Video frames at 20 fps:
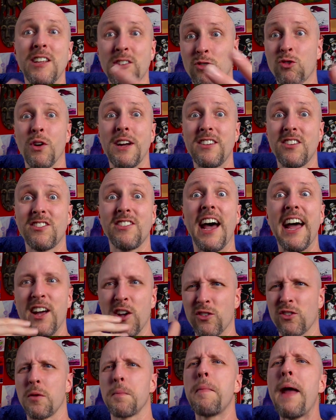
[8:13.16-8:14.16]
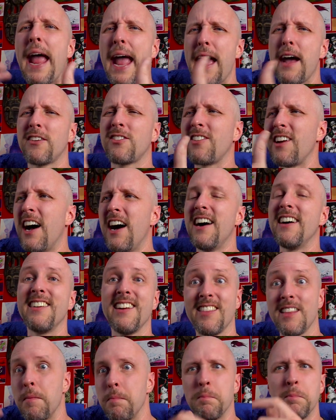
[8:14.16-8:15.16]
These great styles are passed on
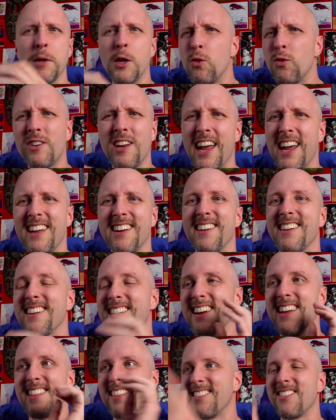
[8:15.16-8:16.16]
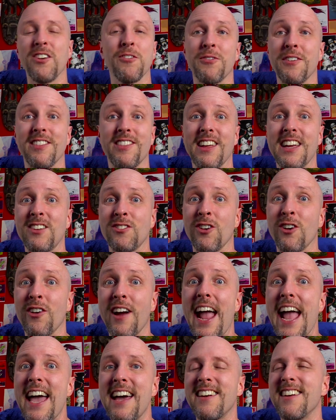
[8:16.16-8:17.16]
and then mutated and different things are
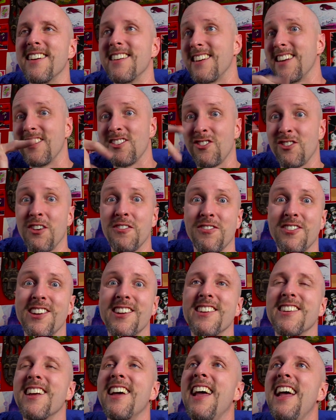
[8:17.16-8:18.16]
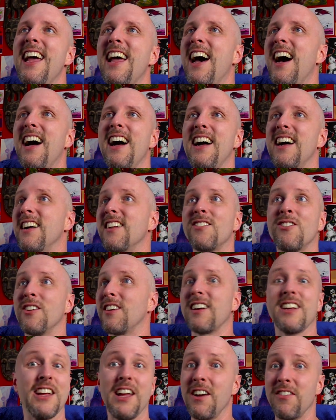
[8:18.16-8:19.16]
added and shifted uh, to
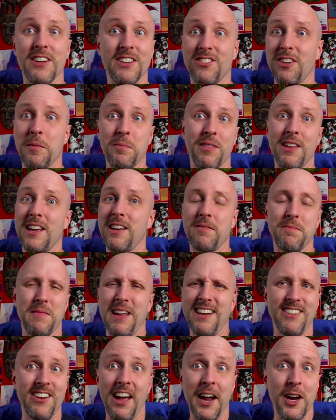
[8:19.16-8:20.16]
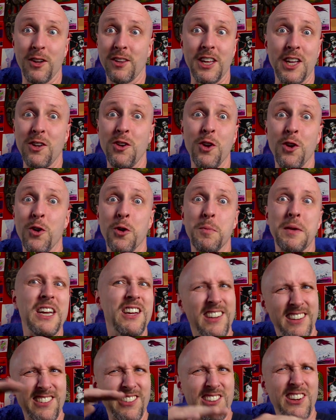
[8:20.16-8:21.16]
give us something entirely new, but you
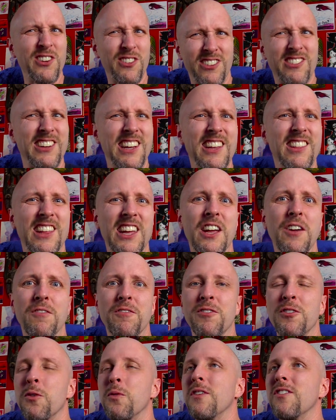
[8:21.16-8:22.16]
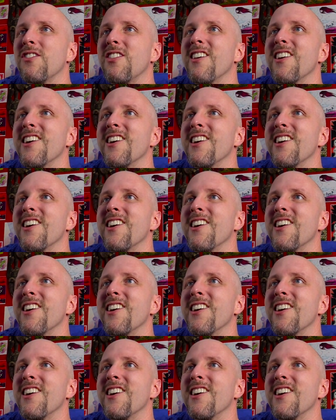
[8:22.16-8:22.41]
can still see the influence